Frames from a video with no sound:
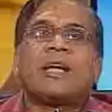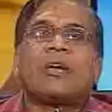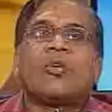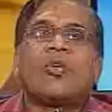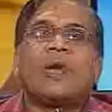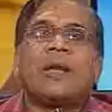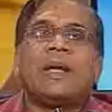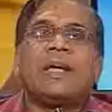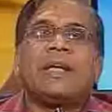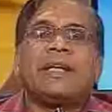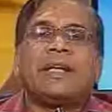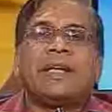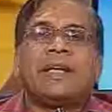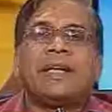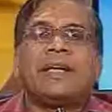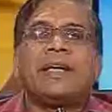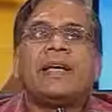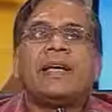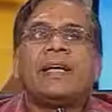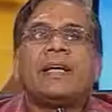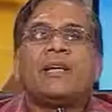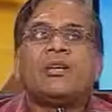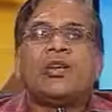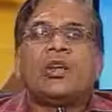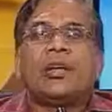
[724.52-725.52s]
quality,
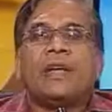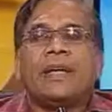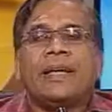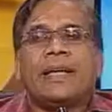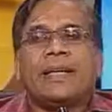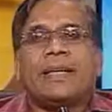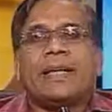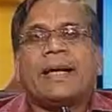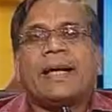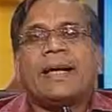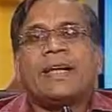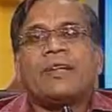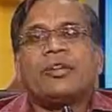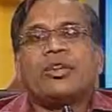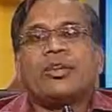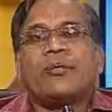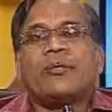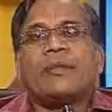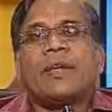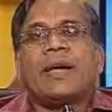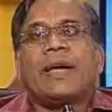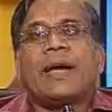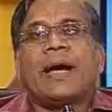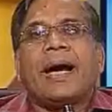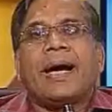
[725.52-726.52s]
your data is of
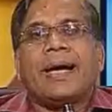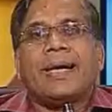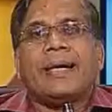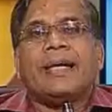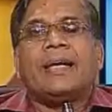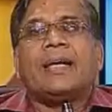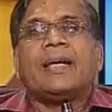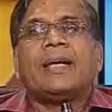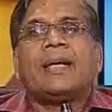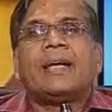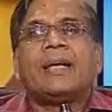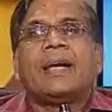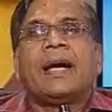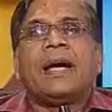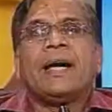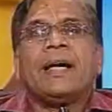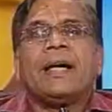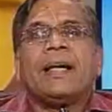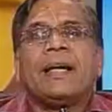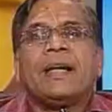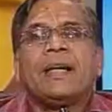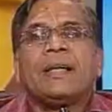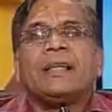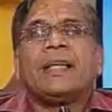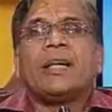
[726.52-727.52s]
the
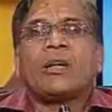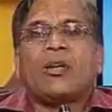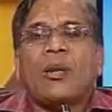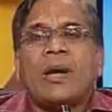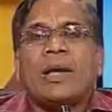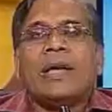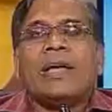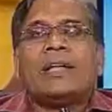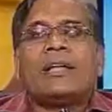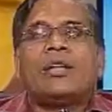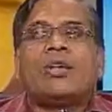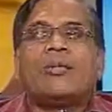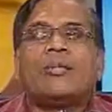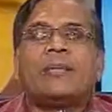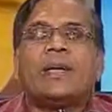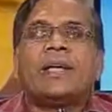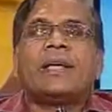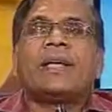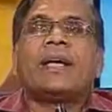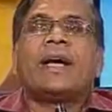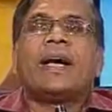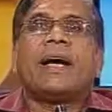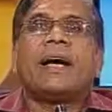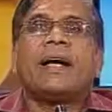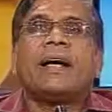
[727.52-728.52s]
the quality of
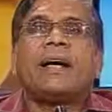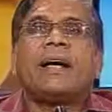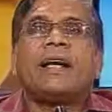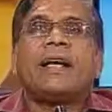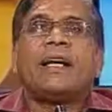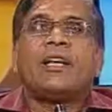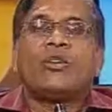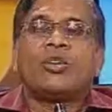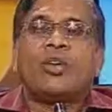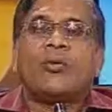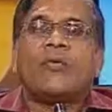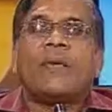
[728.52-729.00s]
data is of